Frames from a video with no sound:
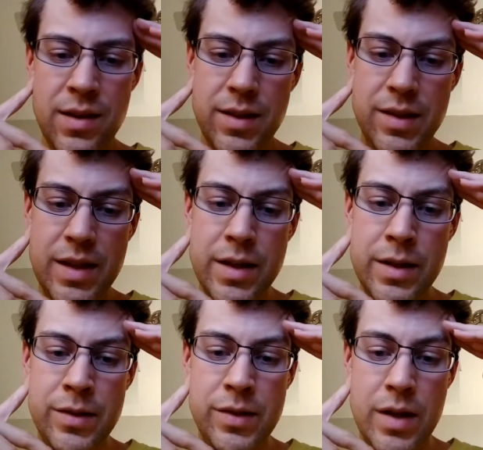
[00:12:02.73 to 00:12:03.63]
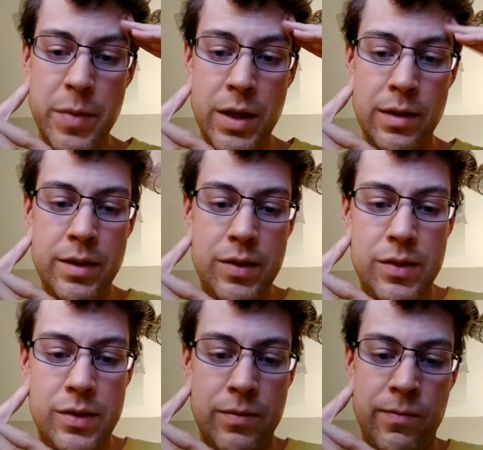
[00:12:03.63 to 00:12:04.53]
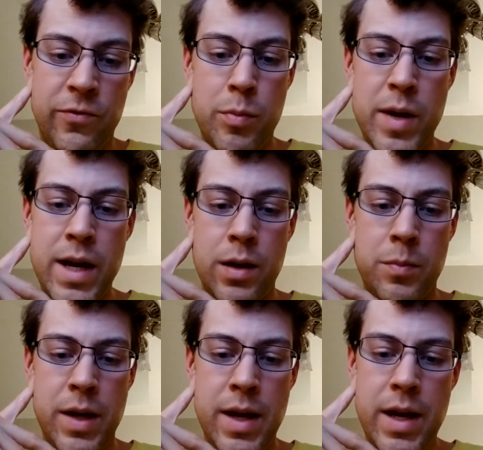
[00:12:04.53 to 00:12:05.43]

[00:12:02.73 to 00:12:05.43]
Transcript: It says, this is verbatim,